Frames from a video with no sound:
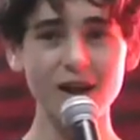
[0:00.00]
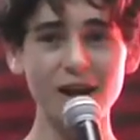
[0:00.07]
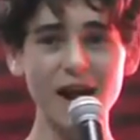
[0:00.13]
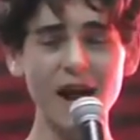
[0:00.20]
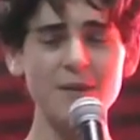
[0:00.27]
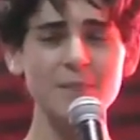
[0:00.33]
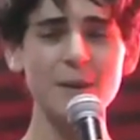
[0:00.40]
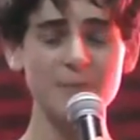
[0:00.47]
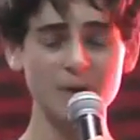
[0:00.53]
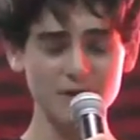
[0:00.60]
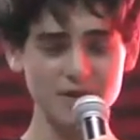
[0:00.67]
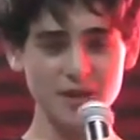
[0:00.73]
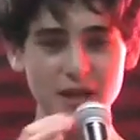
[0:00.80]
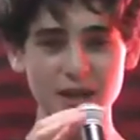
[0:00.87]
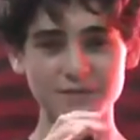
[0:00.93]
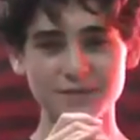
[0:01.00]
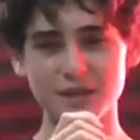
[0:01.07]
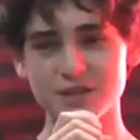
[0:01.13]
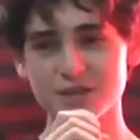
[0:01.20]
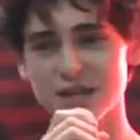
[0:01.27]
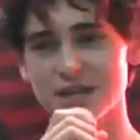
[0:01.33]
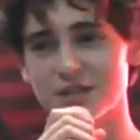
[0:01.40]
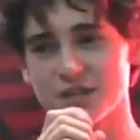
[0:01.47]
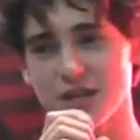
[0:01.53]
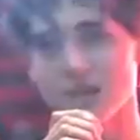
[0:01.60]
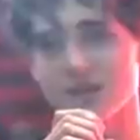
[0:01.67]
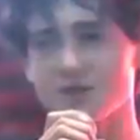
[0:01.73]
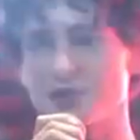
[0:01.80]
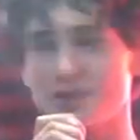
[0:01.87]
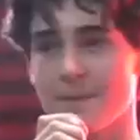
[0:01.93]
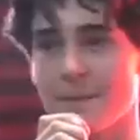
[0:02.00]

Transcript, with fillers: how did my personal life change? It changed